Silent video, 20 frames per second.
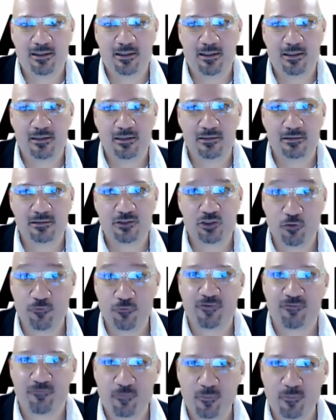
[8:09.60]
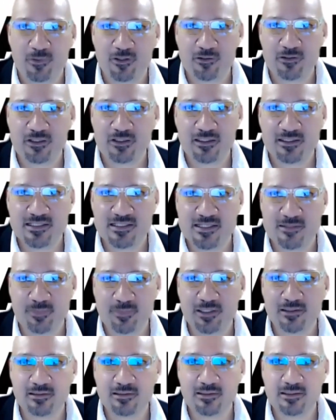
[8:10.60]
suffering from learning
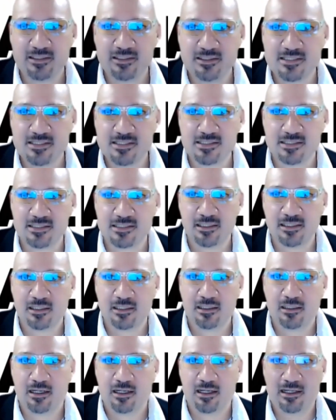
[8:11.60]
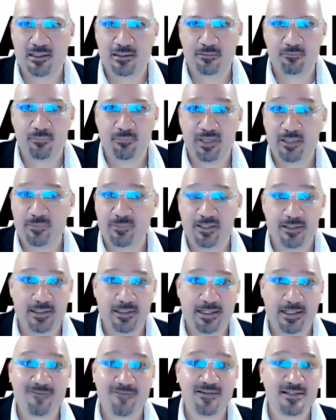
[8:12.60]
disabilities, and maybe they
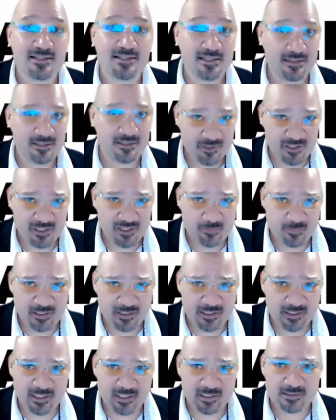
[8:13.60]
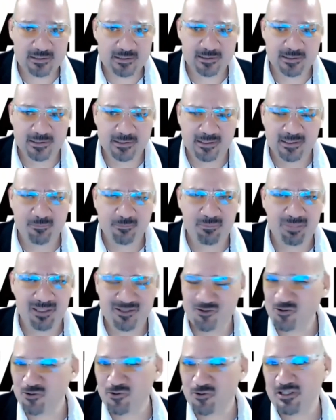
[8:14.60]
haven't seek treatment yet. But
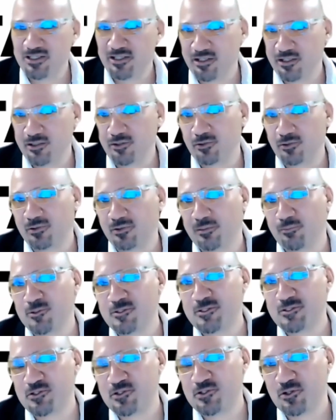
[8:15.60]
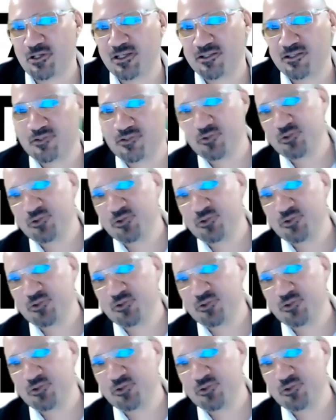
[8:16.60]
not only you, I'm also talking to you,